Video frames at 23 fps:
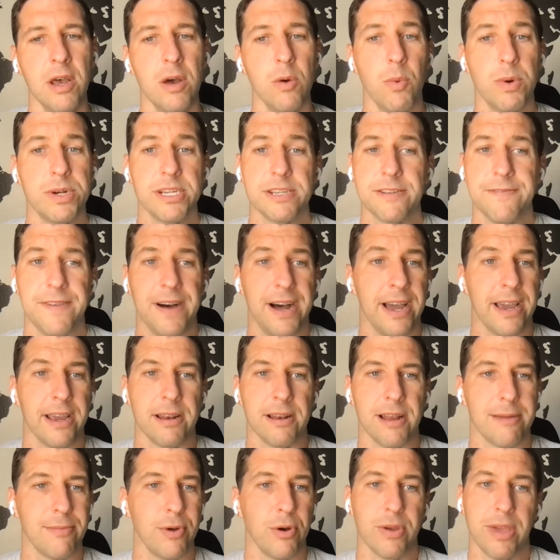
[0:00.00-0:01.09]
which is fine.
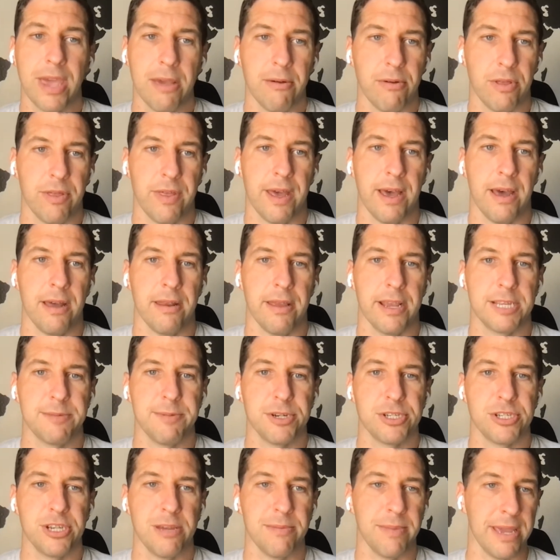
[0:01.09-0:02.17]
I'm okay with that,
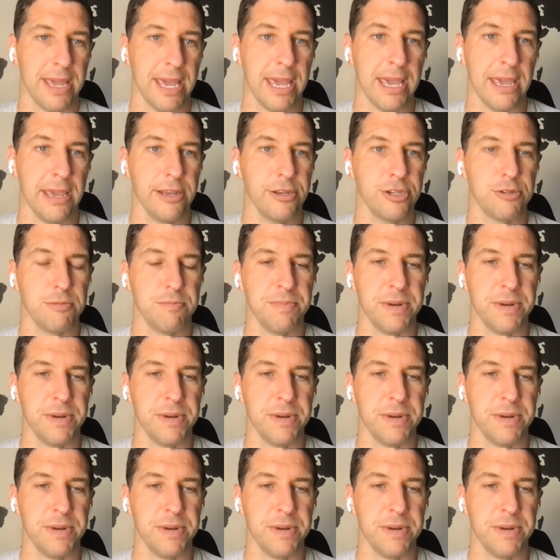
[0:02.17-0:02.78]
especially at my age.